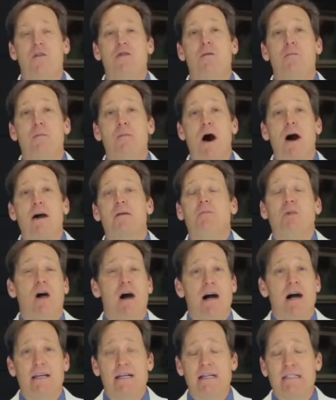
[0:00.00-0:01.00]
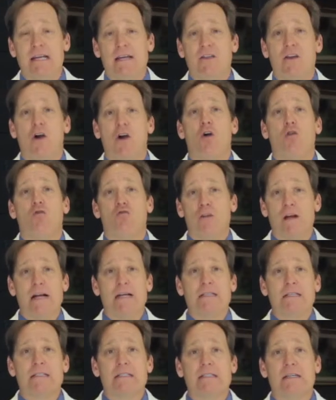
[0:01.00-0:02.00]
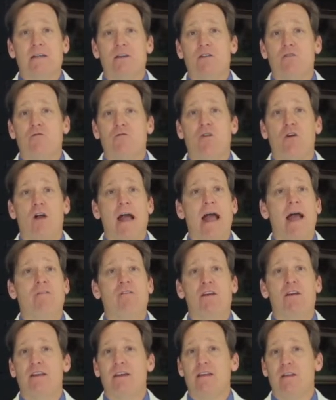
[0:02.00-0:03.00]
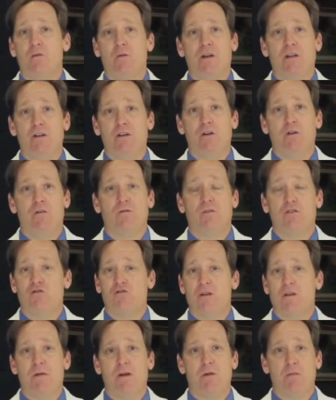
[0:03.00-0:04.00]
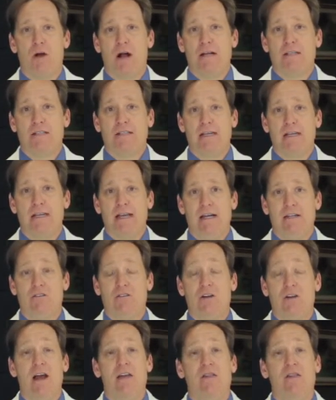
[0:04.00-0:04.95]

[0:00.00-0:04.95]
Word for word: The bottom line is that there are risks for everything that we do for treatment of prostate cancer,